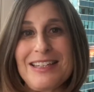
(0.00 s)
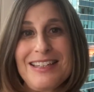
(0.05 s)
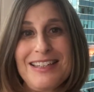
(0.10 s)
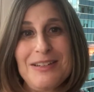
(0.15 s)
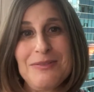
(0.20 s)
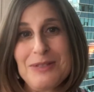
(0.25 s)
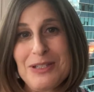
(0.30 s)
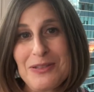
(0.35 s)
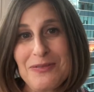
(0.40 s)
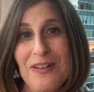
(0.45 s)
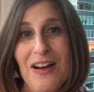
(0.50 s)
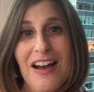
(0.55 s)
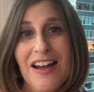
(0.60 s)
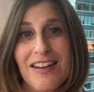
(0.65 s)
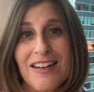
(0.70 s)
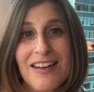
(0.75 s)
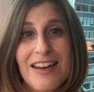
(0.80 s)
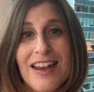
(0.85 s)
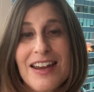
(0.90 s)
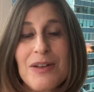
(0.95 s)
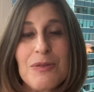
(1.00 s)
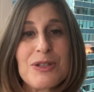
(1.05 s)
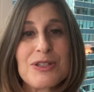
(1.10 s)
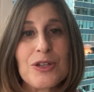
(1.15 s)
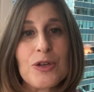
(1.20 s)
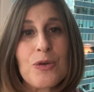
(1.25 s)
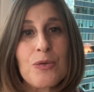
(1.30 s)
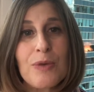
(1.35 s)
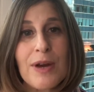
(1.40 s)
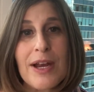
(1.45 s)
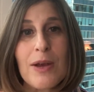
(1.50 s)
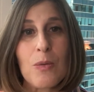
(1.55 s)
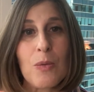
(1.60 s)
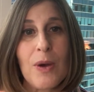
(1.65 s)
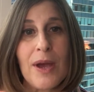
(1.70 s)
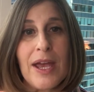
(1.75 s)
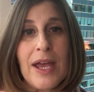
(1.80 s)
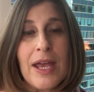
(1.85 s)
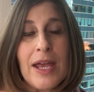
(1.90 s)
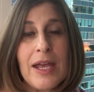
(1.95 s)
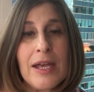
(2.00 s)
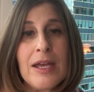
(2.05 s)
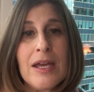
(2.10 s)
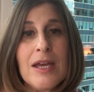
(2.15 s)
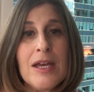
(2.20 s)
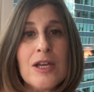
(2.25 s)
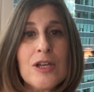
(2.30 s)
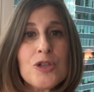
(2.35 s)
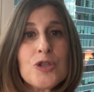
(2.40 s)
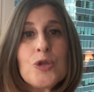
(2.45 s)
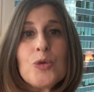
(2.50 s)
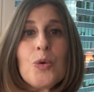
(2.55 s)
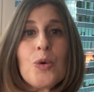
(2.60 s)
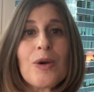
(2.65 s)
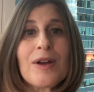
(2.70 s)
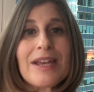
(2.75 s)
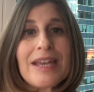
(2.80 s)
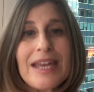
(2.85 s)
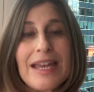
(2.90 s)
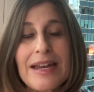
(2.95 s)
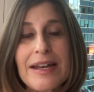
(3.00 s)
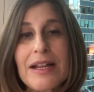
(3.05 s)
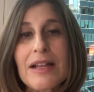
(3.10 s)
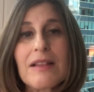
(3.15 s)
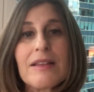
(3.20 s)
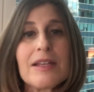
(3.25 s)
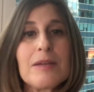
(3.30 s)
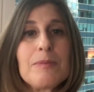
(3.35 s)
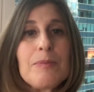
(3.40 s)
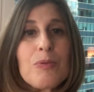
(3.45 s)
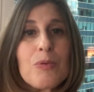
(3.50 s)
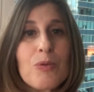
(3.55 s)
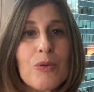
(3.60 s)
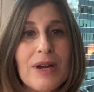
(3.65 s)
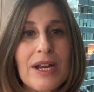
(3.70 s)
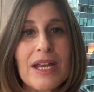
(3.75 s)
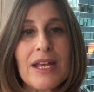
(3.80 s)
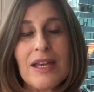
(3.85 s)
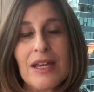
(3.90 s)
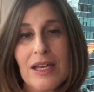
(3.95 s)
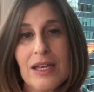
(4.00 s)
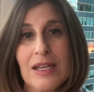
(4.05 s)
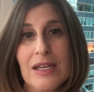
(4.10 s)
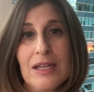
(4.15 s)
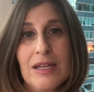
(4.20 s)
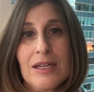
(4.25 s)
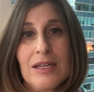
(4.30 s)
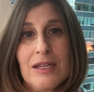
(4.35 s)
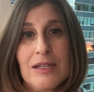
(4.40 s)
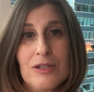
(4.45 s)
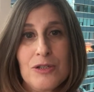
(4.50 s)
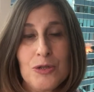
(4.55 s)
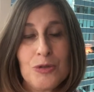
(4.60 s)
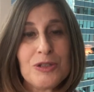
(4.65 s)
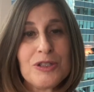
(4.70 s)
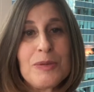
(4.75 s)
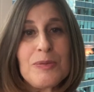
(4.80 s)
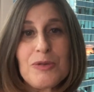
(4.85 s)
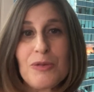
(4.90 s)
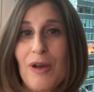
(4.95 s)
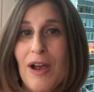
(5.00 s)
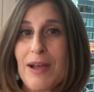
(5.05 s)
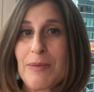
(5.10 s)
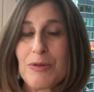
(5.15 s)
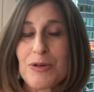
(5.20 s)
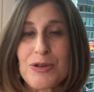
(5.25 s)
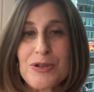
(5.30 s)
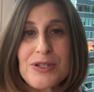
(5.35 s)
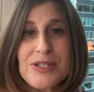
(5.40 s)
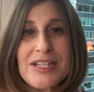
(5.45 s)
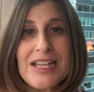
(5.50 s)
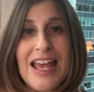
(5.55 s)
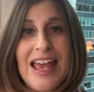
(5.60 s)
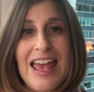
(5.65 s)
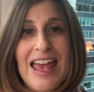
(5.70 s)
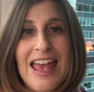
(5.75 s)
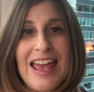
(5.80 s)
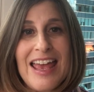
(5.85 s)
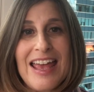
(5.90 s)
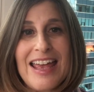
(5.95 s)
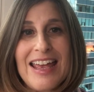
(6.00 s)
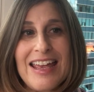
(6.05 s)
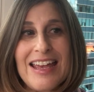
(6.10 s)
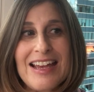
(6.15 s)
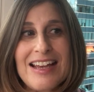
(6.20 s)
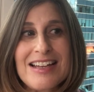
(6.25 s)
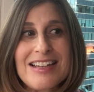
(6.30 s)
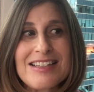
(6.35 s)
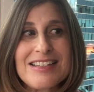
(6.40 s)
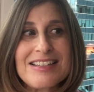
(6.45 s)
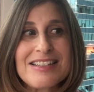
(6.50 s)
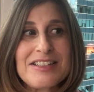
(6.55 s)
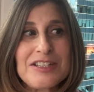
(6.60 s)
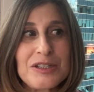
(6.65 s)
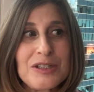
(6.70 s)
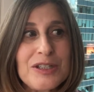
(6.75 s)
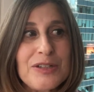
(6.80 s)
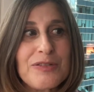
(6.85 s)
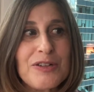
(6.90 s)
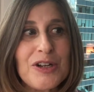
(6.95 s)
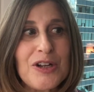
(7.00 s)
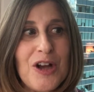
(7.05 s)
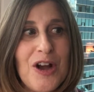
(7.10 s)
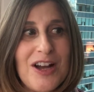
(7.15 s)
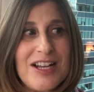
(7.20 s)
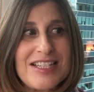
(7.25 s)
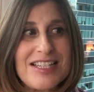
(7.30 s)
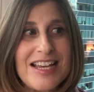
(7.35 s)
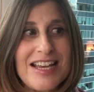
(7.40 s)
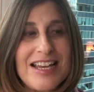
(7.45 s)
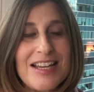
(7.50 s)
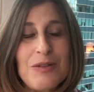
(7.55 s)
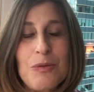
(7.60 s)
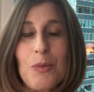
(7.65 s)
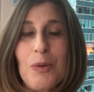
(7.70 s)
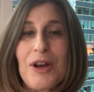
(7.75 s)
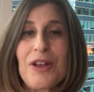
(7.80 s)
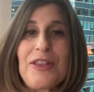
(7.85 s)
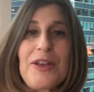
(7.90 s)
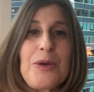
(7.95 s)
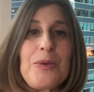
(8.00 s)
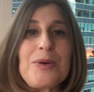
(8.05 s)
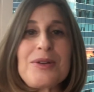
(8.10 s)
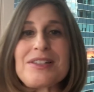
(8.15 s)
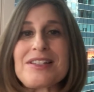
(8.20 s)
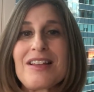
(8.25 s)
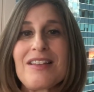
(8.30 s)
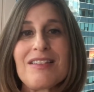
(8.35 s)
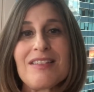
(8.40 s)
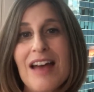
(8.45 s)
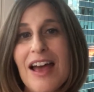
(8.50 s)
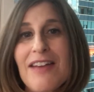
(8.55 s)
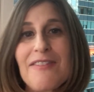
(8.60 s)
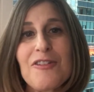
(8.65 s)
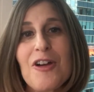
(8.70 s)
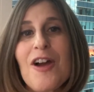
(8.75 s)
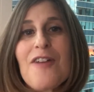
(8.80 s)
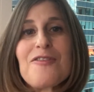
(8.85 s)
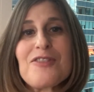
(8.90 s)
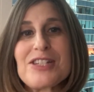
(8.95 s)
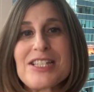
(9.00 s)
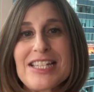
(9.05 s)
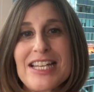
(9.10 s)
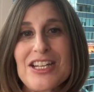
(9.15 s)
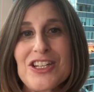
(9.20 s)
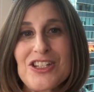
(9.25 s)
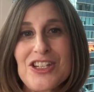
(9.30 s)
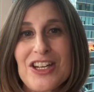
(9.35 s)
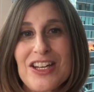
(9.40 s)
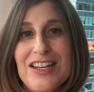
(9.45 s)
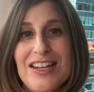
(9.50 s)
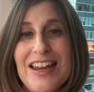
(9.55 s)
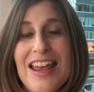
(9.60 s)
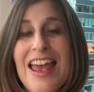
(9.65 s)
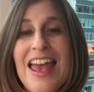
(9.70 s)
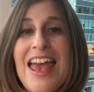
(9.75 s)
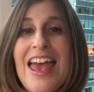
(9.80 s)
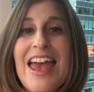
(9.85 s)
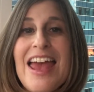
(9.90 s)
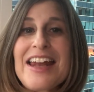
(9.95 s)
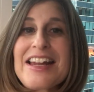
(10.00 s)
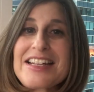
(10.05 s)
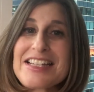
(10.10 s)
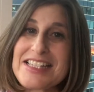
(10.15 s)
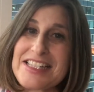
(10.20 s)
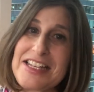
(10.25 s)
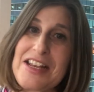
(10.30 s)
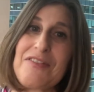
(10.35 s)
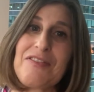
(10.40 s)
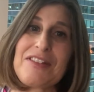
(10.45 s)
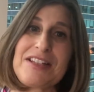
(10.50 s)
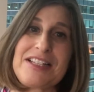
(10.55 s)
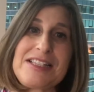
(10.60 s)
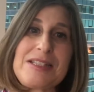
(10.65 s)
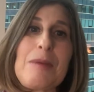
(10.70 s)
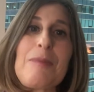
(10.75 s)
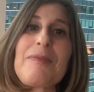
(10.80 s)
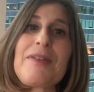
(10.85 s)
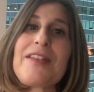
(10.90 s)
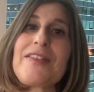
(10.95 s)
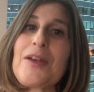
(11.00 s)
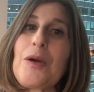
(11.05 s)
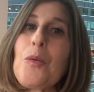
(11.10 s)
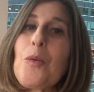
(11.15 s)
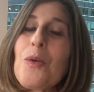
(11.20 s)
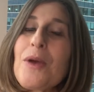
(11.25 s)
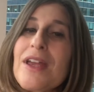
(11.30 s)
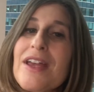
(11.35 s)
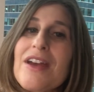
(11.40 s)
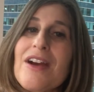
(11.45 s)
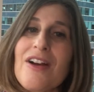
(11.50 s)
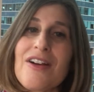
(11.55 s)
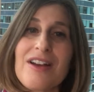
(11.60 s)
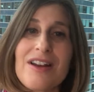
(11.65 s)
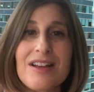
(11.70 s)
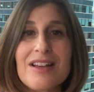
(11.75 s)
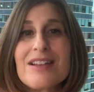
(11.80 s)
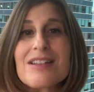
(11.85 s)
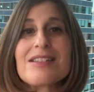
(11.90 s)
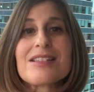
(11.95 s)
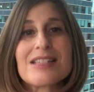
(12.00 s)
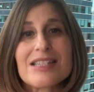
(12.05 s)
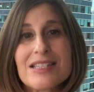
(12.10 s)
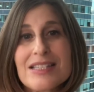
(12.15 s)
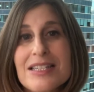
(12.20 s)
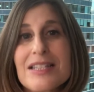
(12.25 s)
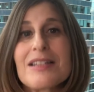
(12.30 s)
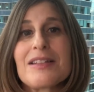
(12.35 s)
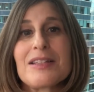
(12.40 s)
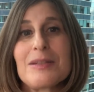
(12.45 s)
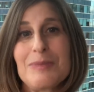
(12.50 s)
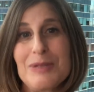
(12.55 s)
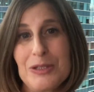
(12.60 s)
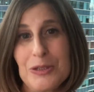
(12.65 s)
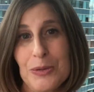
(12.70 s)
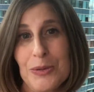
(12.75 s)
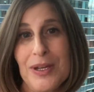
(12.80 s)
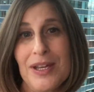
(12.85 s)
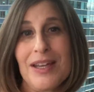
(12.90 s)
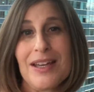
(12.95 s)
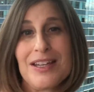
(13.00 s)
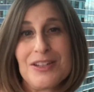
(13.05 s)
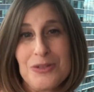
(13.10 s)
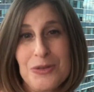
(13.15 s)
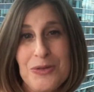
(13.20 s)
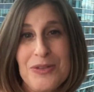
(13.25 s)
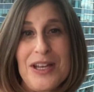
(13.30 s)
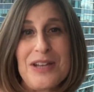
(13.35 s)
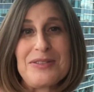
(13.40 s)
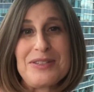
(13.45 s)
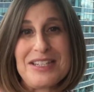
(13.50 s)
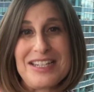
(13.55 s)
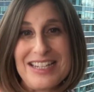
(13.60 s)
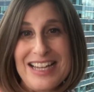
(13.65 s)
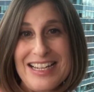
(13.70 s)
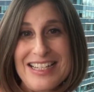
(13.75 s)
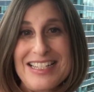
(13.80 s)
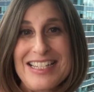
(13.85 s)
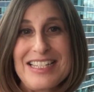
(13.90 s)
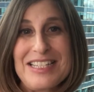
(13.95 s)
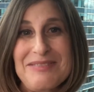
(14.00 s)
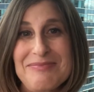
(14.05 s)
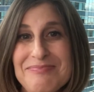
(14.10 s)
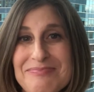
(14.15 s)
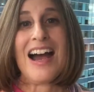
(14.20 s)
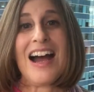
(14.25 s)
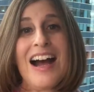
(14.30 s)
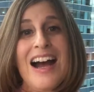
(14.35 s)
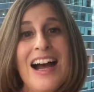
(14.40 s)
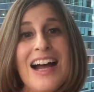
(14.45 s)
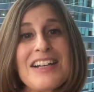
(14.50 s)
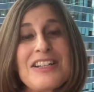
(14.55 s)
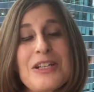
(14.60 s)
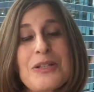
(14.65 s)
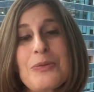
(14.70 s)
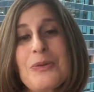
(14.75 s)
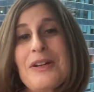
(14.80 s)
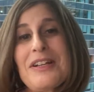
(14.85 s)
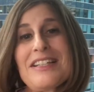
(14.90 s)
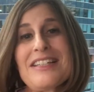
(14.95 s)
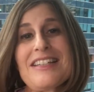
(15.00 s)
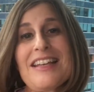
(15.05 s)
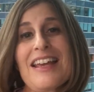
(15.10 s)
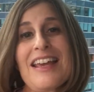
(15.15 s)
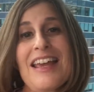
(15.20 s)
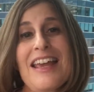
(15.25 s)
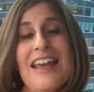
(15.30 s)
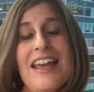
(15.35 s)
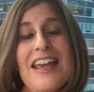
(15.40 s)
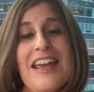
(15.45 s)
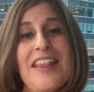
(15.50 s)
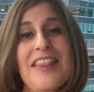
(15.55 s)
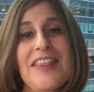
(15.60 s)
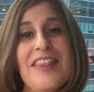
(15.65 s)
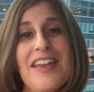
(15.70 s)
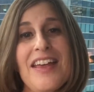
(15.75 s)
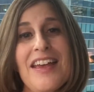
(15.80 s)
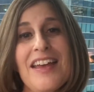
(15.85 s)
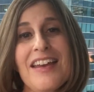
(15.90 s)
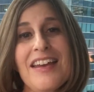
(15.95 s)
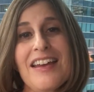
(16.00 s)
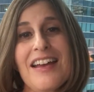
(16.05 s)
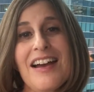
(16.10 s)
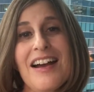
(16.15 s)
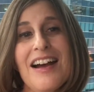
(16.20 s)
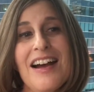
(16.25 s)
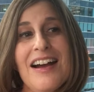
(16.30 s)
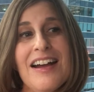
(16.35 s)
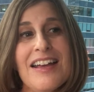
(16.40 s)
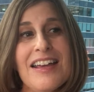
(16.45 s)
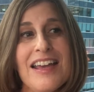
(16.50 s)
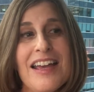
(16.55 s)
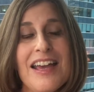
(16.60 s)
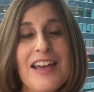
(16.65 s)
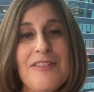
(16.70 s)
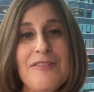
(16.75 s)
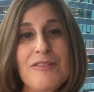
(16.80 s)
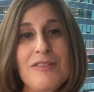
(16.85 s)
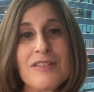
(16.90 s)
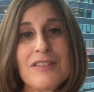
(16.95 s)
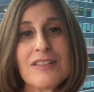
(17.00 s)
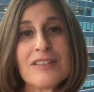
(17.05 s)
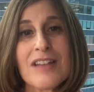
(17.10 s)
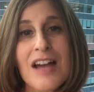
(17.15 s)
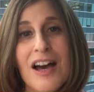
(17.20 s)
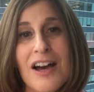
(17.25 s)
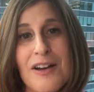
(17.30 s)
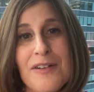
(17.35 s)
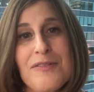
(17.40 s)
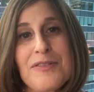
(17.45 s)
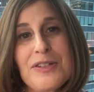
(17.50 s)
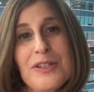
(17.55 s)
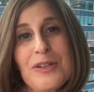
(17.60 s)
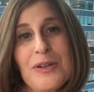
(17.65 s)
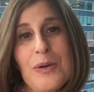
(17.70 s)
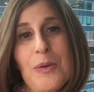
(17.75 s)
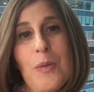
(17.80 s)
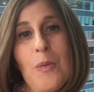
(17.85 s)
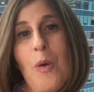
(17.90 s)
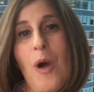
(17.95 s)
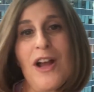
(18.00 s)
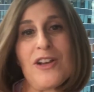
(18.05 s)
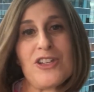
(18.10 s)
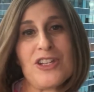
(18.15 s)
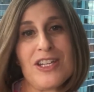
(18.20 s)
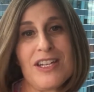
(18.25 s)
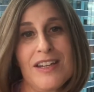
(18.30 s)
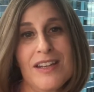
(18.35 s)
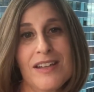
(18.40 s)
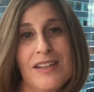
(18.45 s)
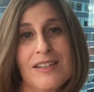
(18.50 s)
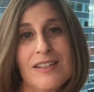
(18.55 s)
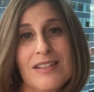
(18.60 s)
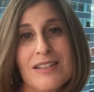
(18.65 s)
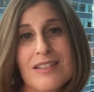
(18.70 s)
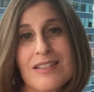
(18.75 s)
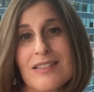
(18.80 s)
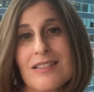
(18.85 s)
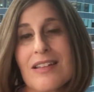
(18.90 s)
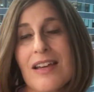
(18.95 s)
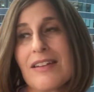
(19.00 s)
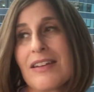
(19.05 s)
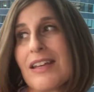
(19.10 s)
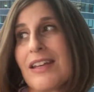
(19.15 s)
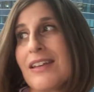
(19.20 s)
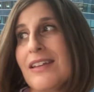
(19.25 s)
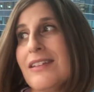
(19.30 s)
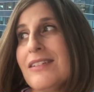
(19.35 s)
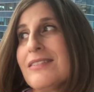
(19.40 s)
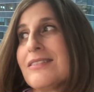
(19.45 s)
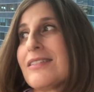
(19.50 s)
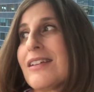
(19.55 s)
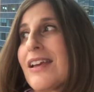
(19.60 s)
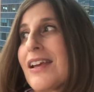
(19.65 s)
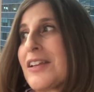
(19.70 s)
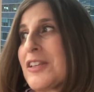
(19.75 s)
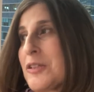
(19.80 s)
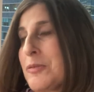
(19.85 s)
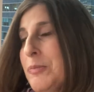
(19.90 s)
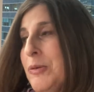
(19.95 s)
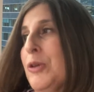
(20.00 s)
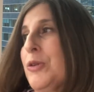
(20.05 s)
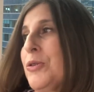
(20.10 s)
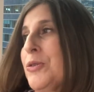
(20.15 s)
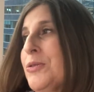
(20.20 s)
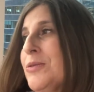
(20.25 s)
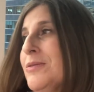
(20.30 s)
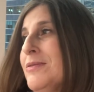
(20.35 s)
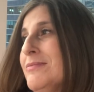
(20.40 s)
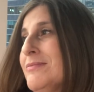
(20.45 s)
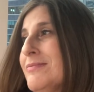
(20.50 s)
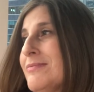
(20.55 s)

it was fun and it was a great way to organically bring in new subscribers and deliver content where there was live conversation and it's definitely something that we are going to consistently be doing in 2019 i just want to say that i have loved watching sunny explode